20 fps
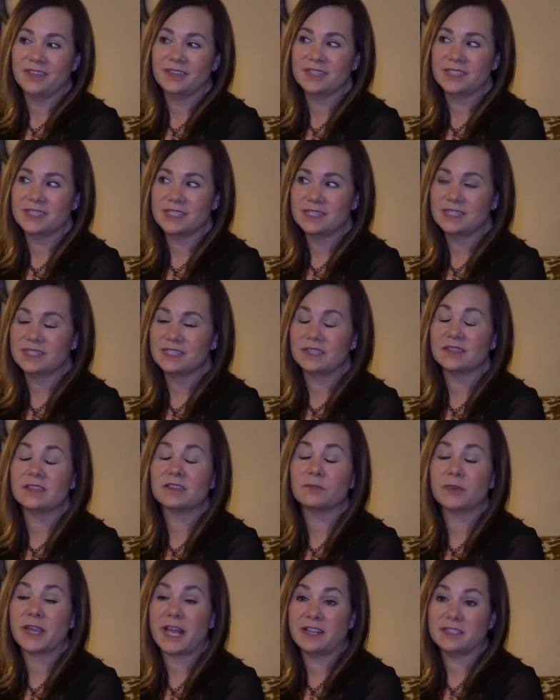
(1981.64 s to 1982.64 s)
This is the
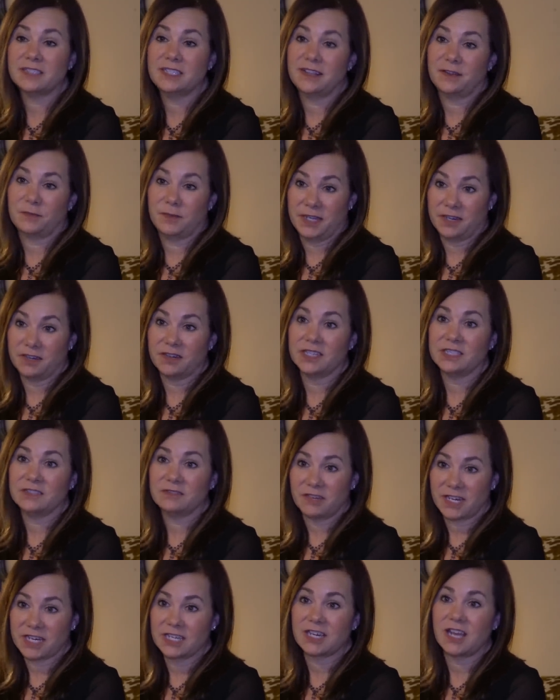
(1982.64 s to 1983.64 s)
reality that we are in
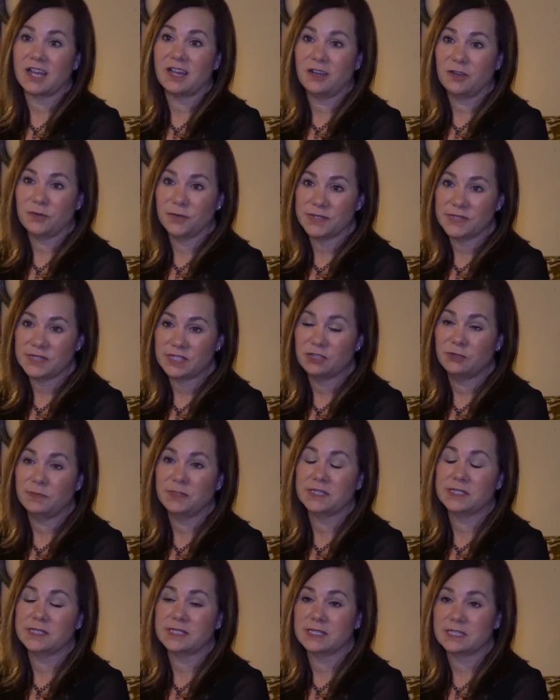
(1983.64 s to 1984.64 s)
right now as
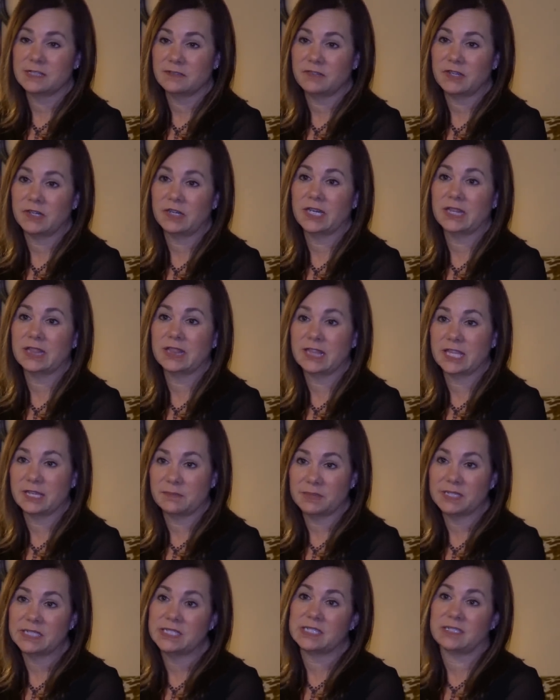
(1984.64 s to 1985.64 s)
humans, is a very
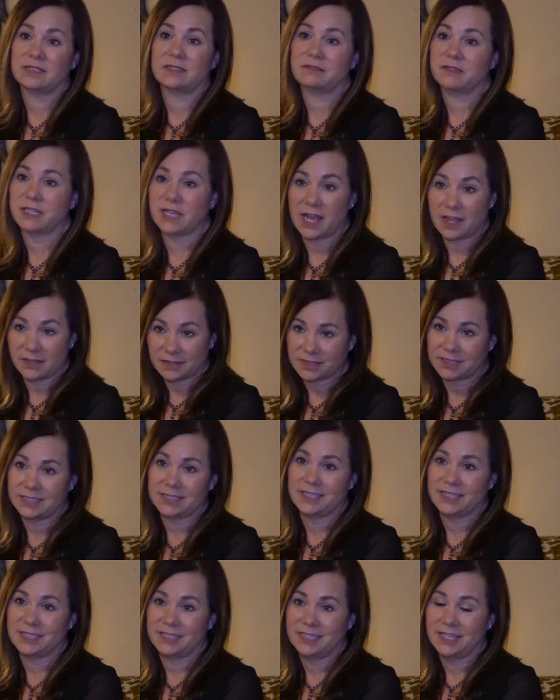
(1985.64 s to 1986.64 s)
limited
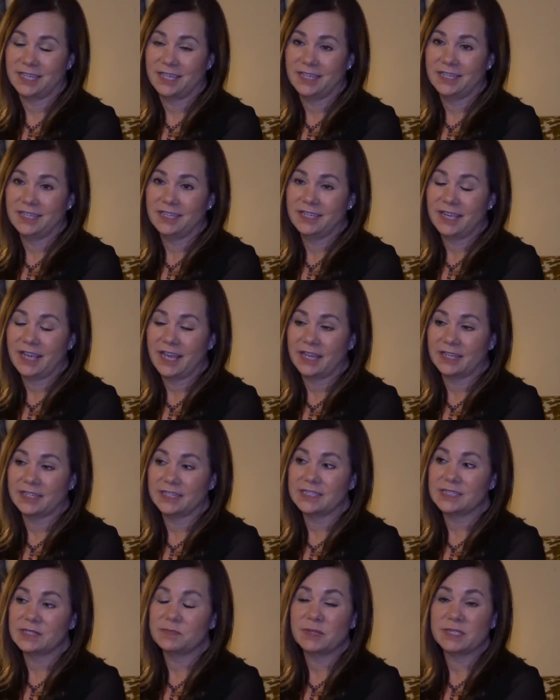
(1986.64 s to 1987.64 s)
reality. And
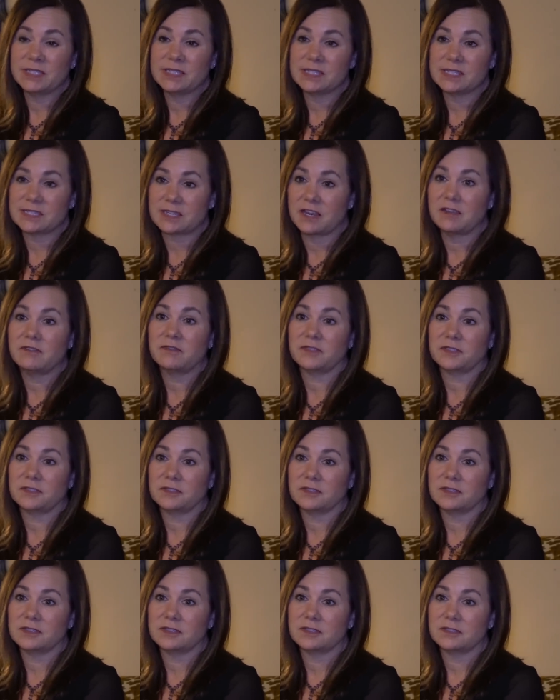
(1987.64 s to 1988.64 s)
it's been
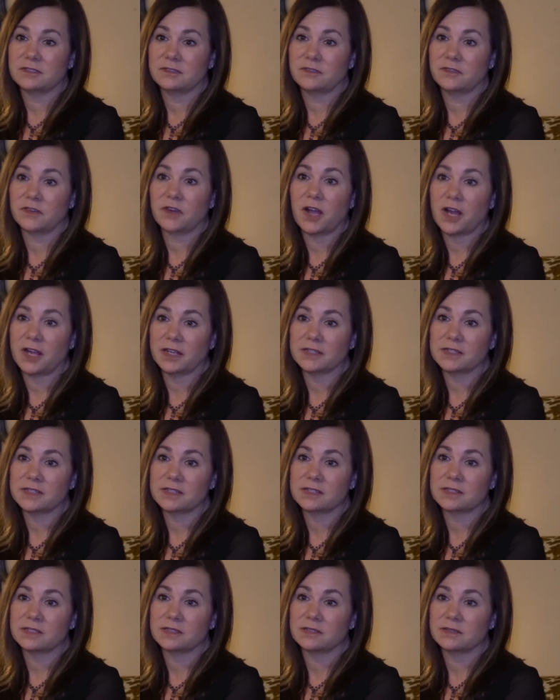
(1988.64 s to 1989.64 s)
stifled for
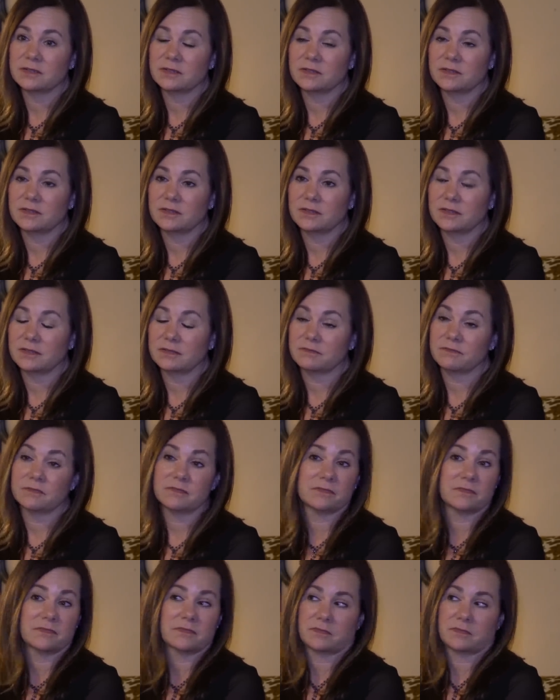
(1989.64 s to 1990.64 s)
us through,